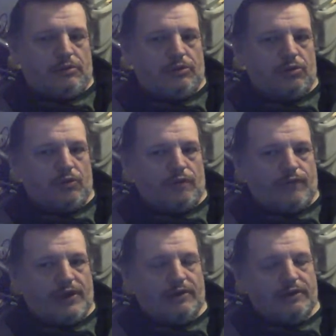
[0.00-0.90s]
Yukon
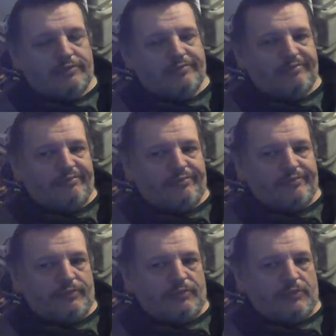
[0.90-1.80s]
Valley,
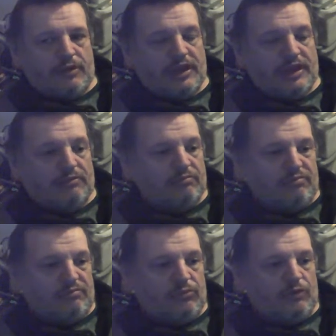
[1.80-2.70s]
again,
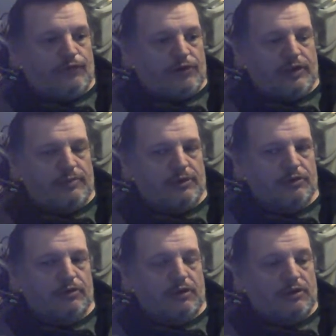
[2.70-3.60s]
not finding that many.
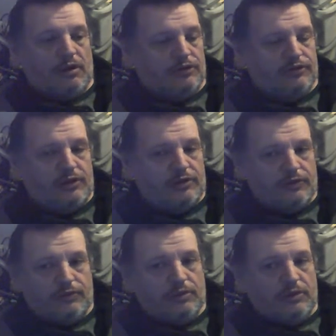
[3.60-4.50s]
I don't
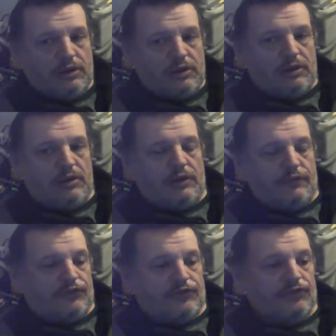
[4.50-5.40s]
know if
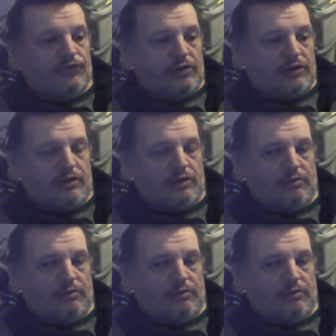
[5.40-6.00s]
it's because, like,